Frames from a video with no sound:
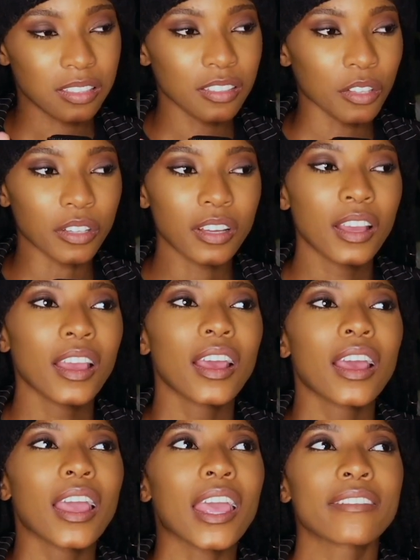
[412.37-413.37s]
look,
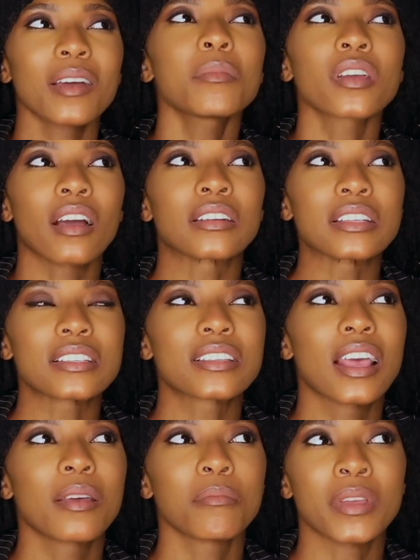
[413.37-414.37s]
if I'm being honest,